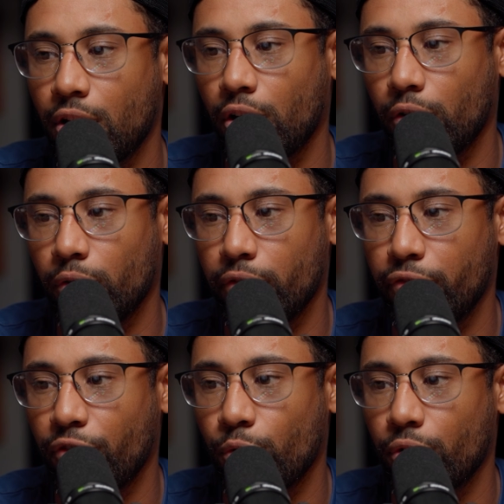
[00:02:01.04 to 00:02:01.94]
not only
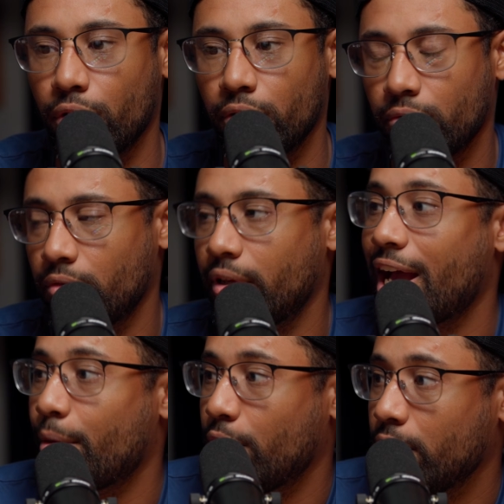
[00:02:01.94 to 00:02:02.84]
for
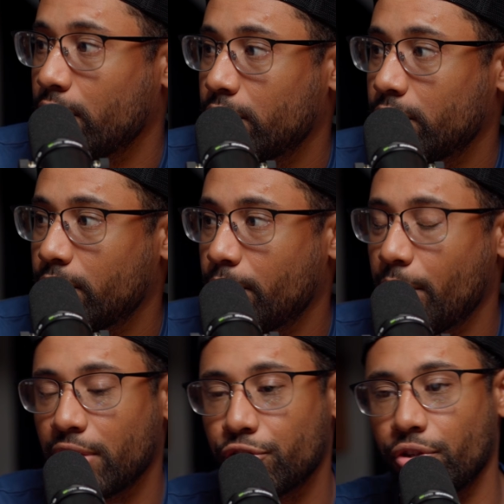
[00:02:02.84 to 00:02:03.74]
camera,
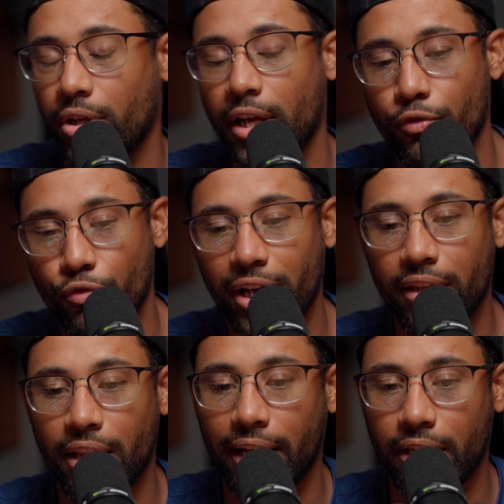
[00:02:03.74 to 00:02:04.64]
making sure you get a
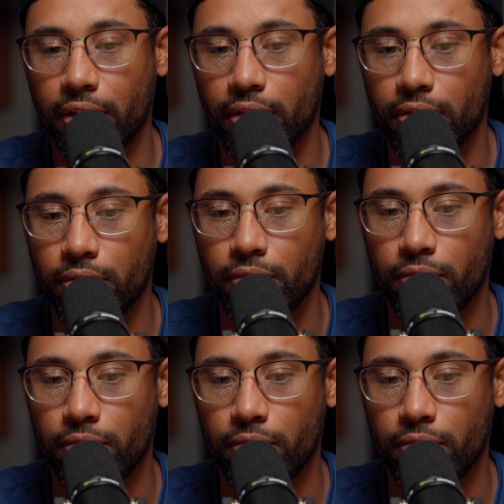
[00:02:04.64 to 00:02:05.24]
rig that can